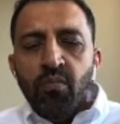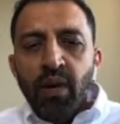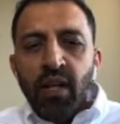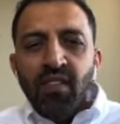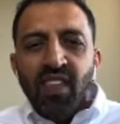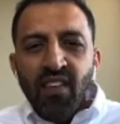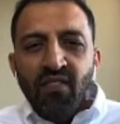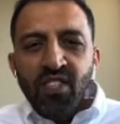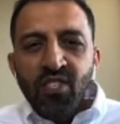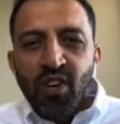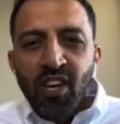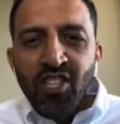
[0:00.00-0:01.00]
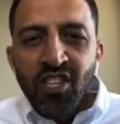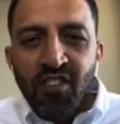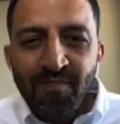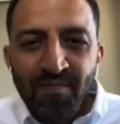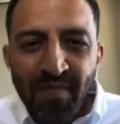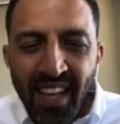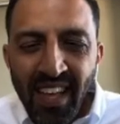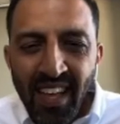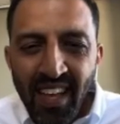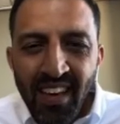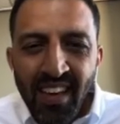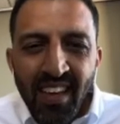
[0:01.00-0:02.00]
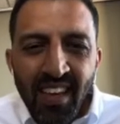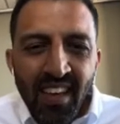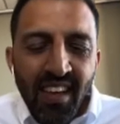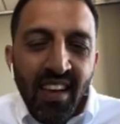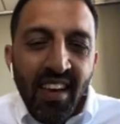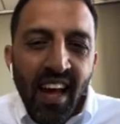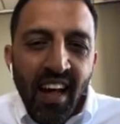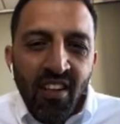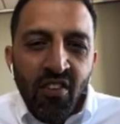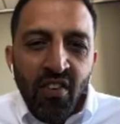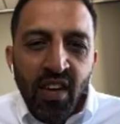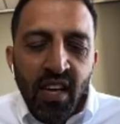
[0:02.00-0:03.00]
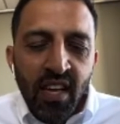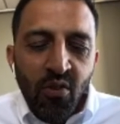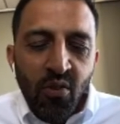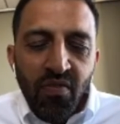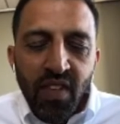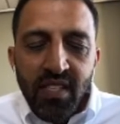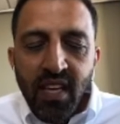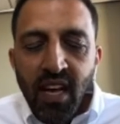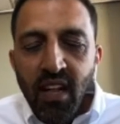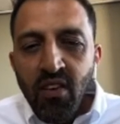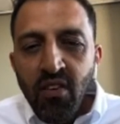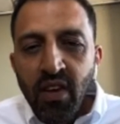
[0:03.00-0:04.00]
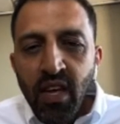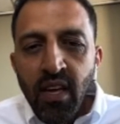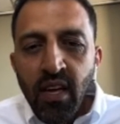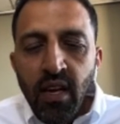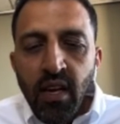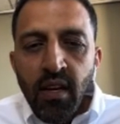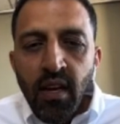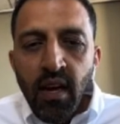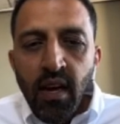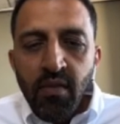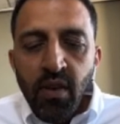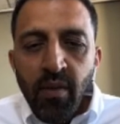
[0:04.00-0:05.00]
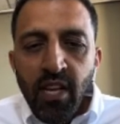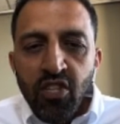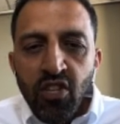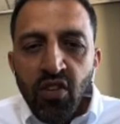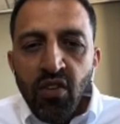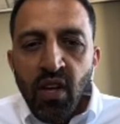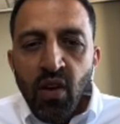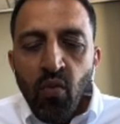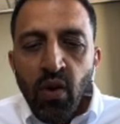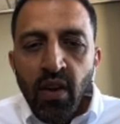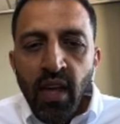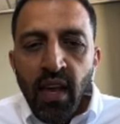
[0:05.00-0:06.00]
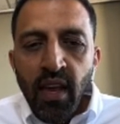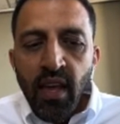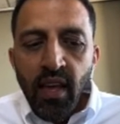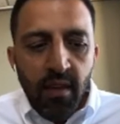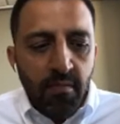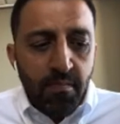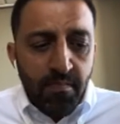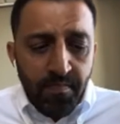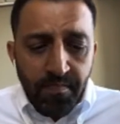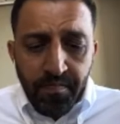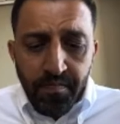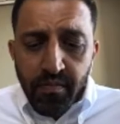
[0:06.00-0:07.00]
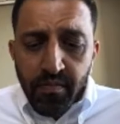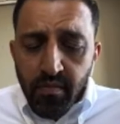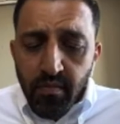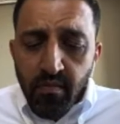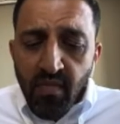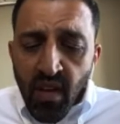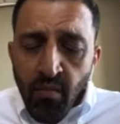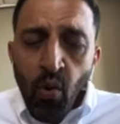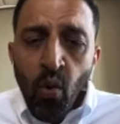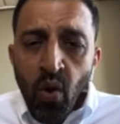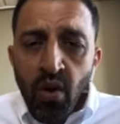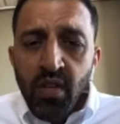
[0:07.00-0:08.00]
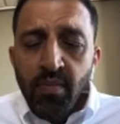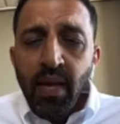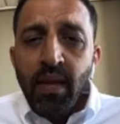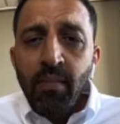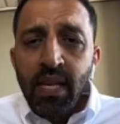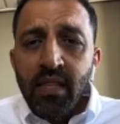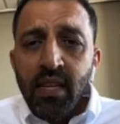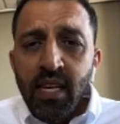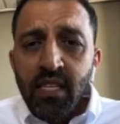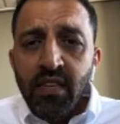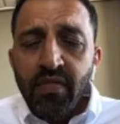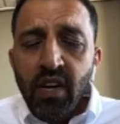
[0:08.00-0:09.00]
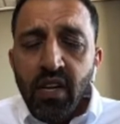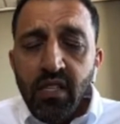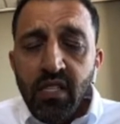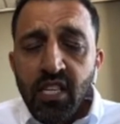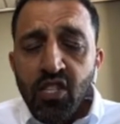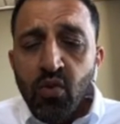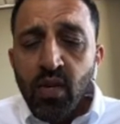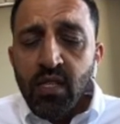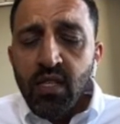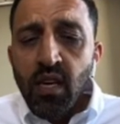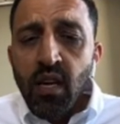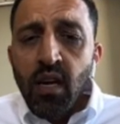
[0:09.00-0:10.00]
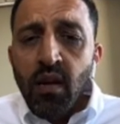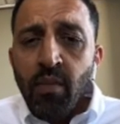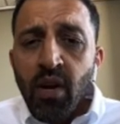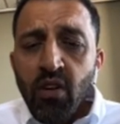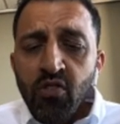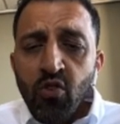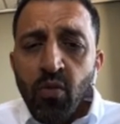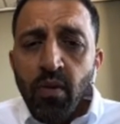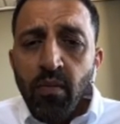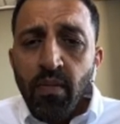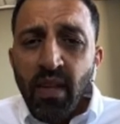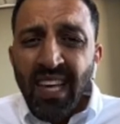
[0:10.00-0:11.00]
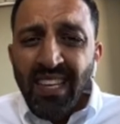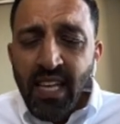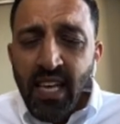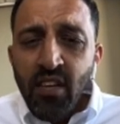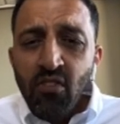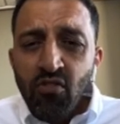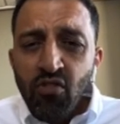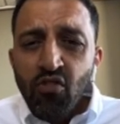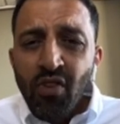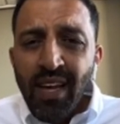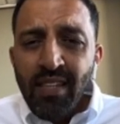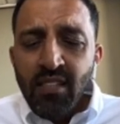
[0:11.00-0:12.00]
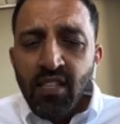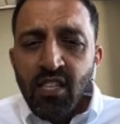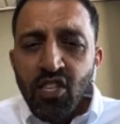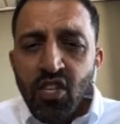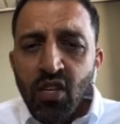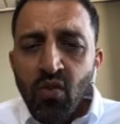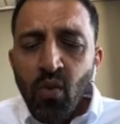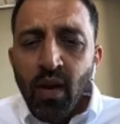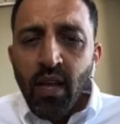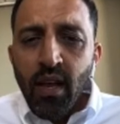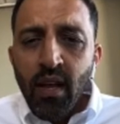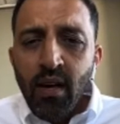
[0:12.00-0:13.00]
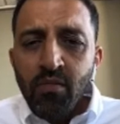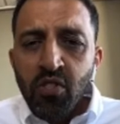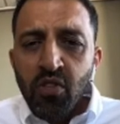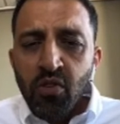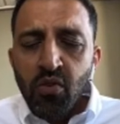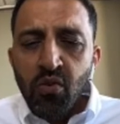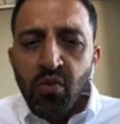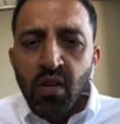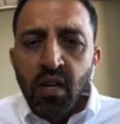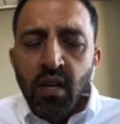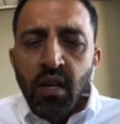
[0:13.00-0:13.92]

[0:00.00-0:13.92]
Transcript: to build infrastructure in Calgary and Northeast Calgary, to make sure that we're getting more to meet the needs of our constituents, but also continue to transition when it comes to